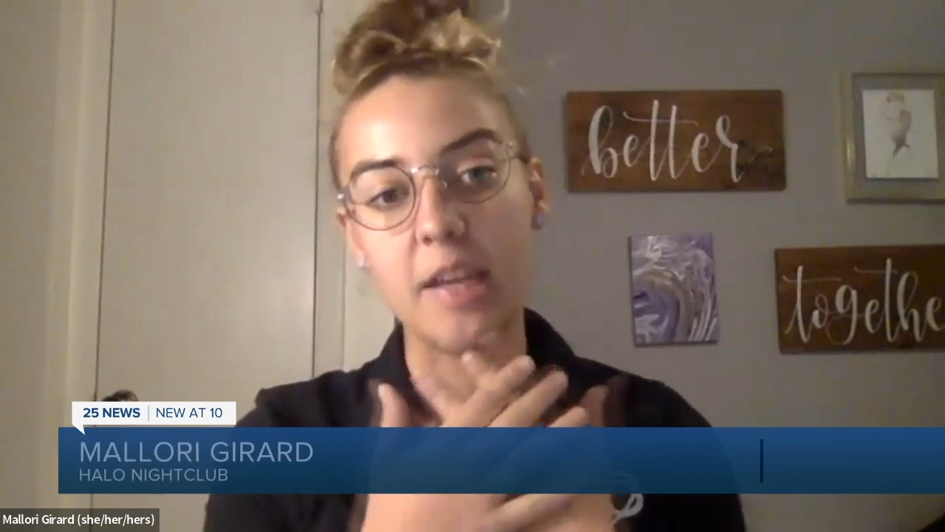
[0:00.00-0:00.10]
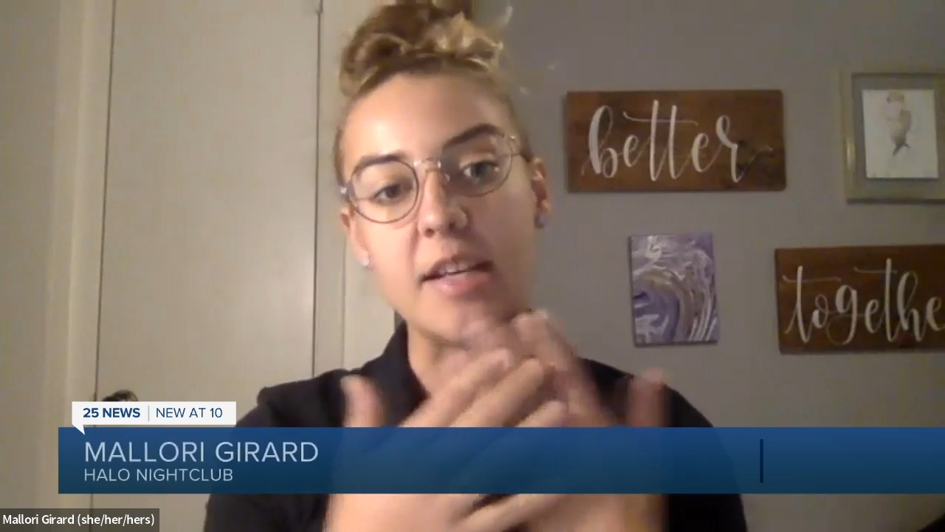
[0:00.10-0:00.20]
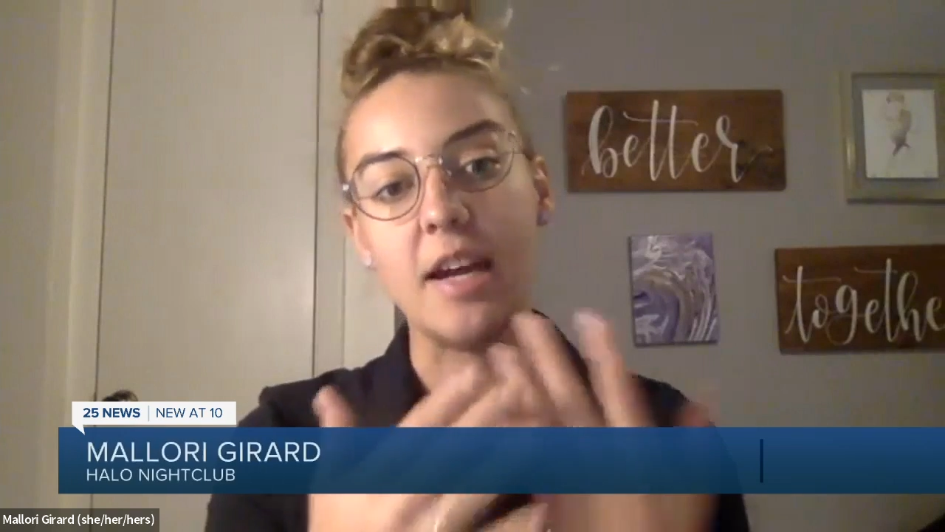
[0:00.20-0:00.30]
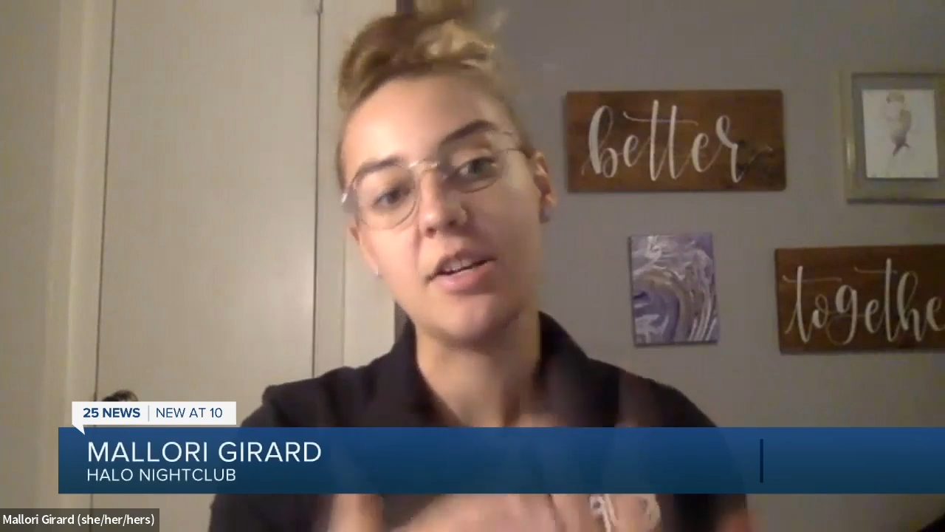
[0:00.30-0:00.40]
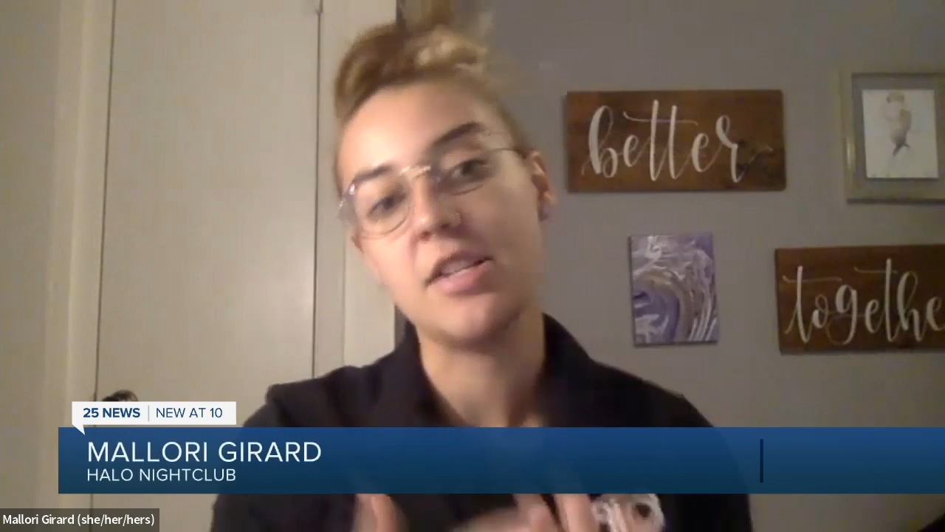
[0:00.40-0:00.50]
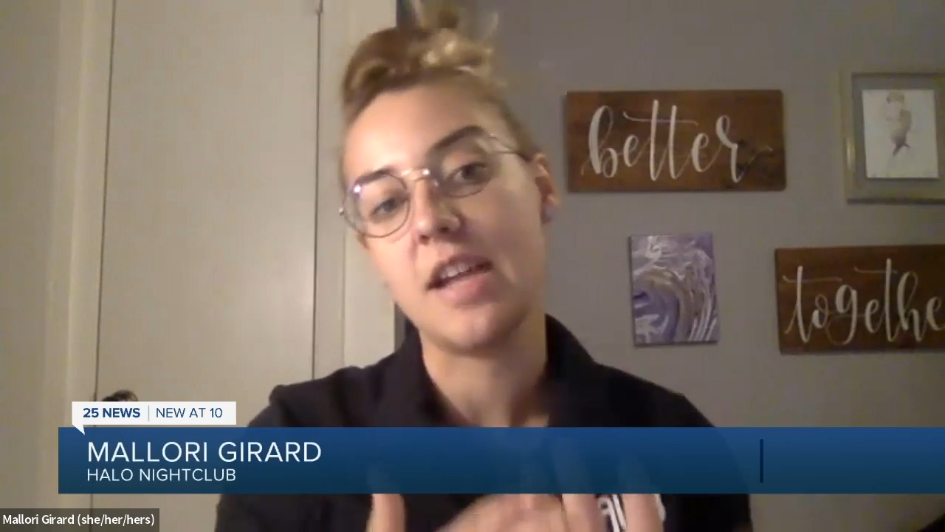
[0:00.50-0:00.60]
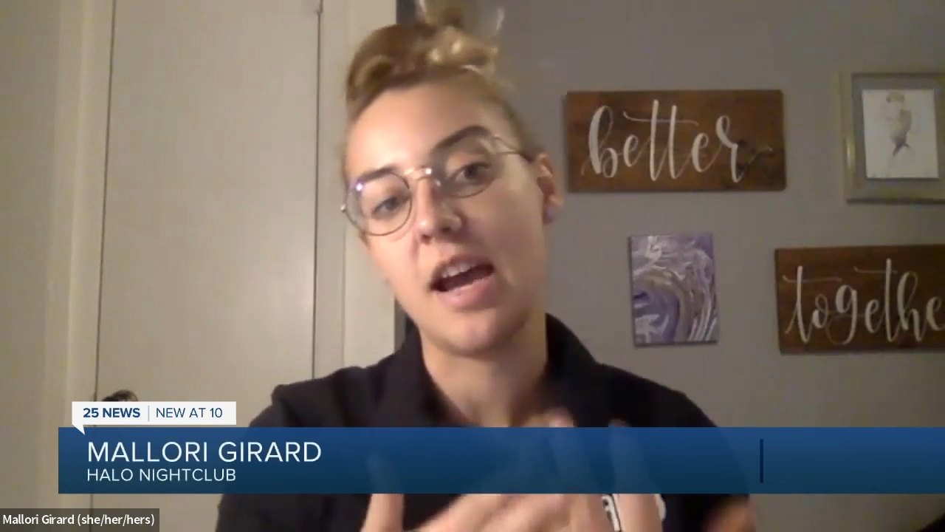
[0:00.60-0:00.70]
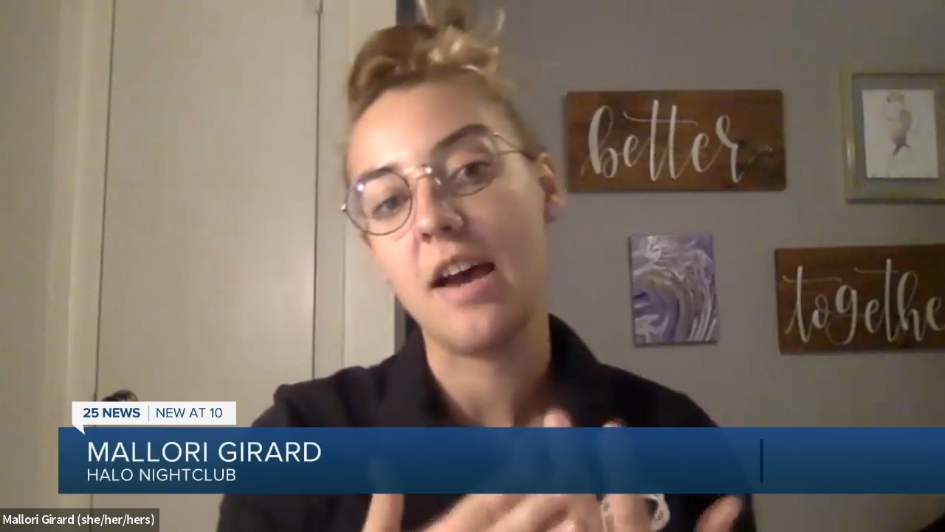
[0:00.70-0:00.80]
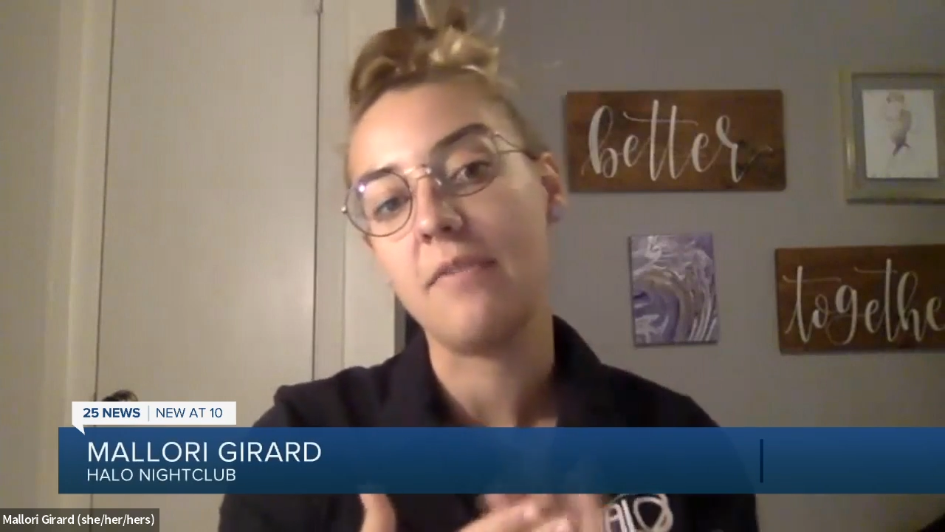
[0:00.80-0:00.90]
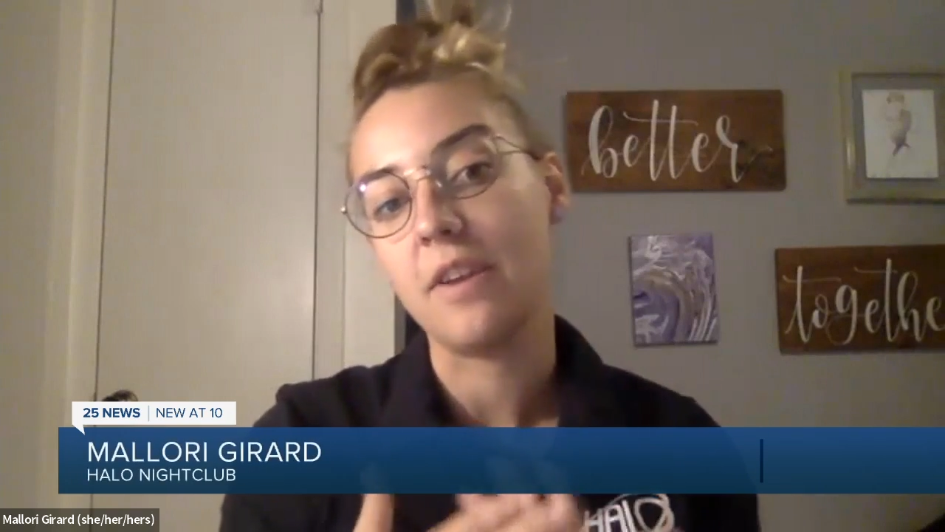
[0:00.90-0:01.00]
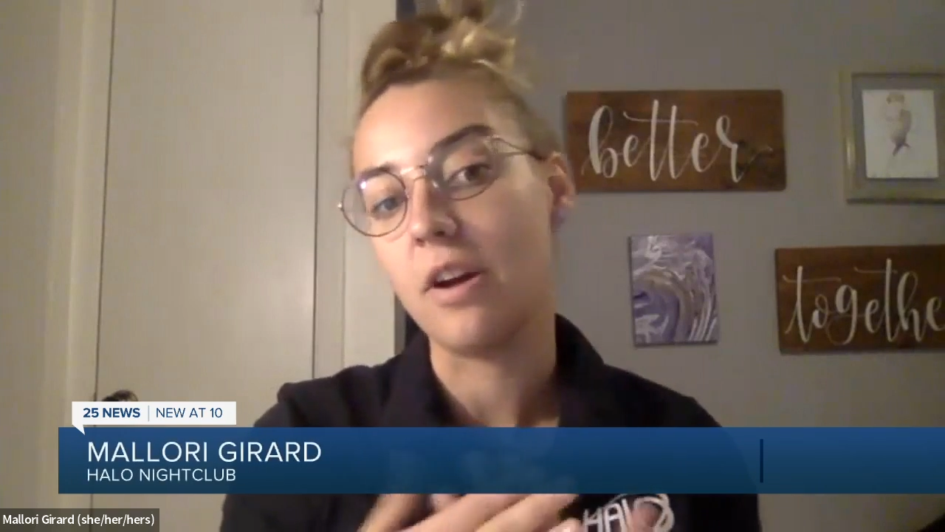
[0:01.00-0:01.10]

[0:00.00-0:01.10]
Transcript: entire staff